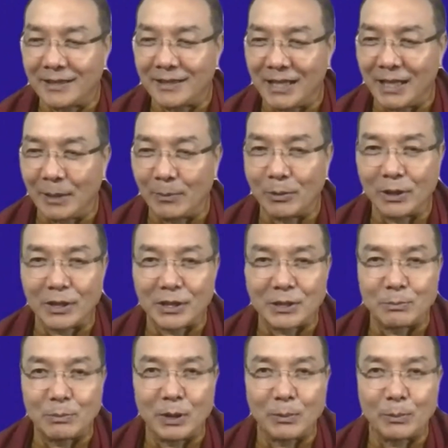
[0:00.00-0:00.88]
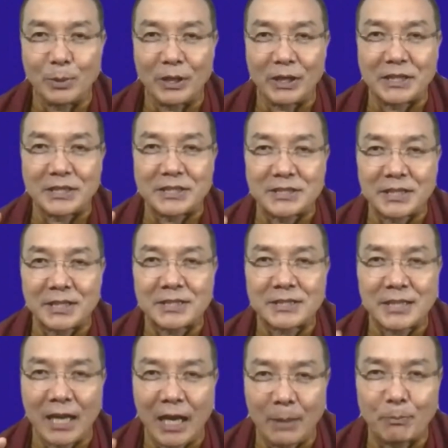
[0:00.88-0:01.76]
never remembered
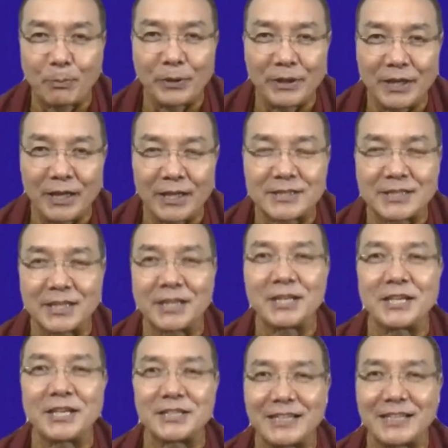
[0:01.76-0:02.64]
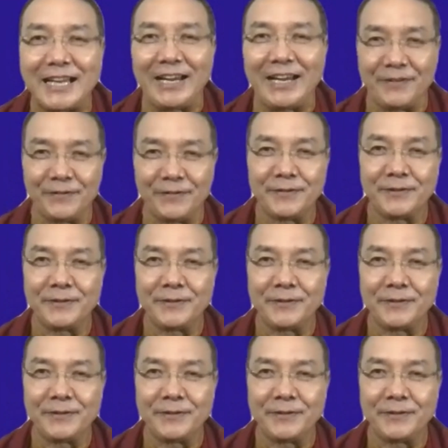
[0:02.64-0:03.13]
6 happy days in his life.